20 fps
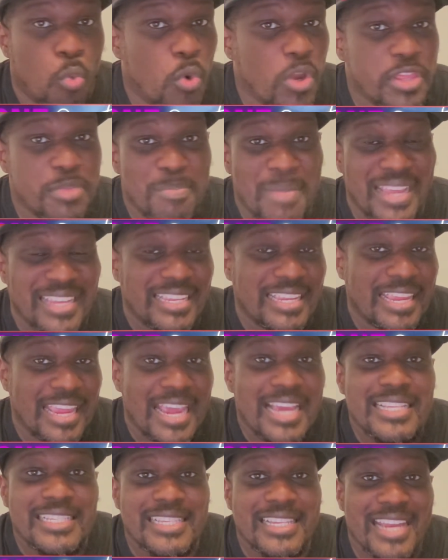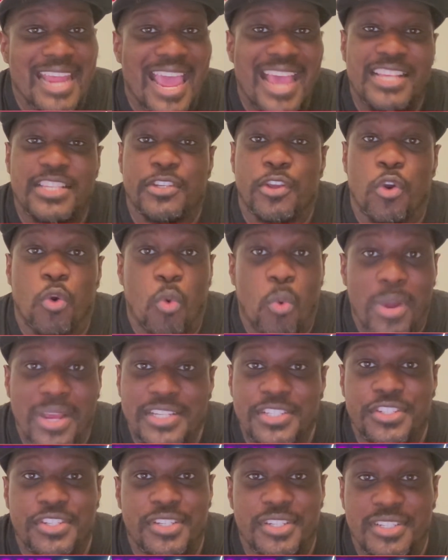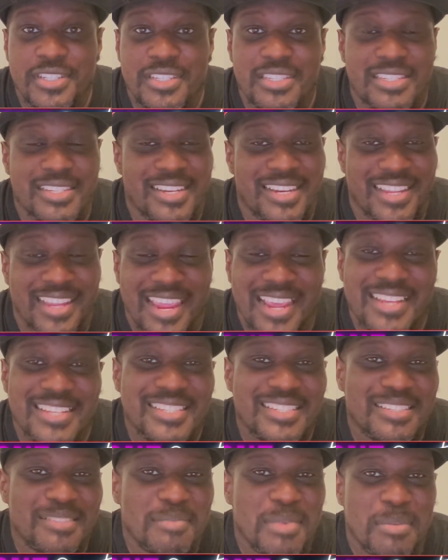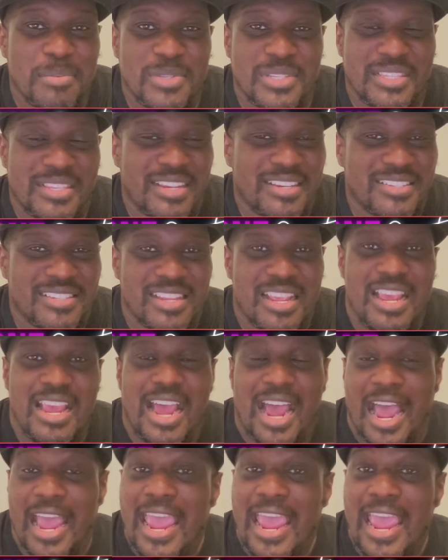with my guests and ask questions to the guests. Maybe it's this.